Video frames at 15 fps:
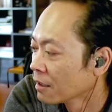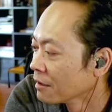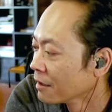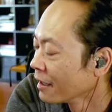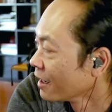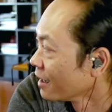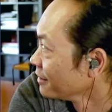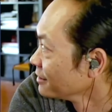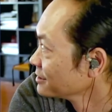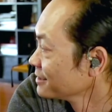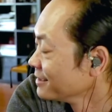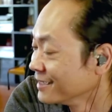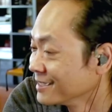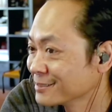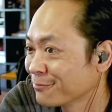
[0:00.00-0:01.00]
Yeah,
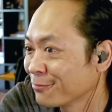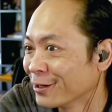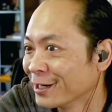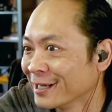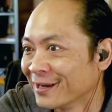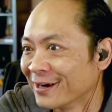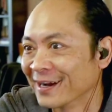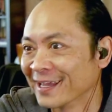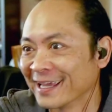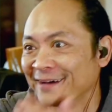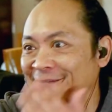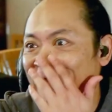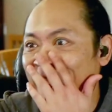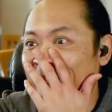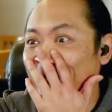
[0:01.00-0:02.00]
it's pretty gnarly.
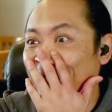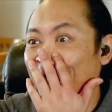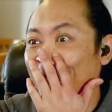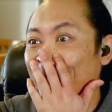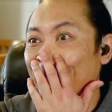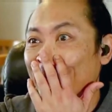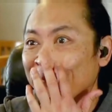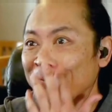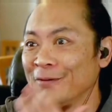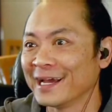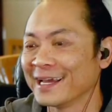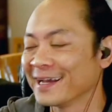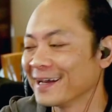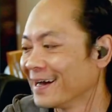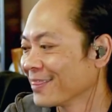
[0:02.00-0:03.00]
I'm like, oh my
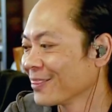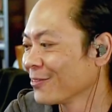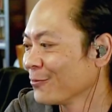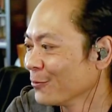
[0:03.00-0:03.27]
God.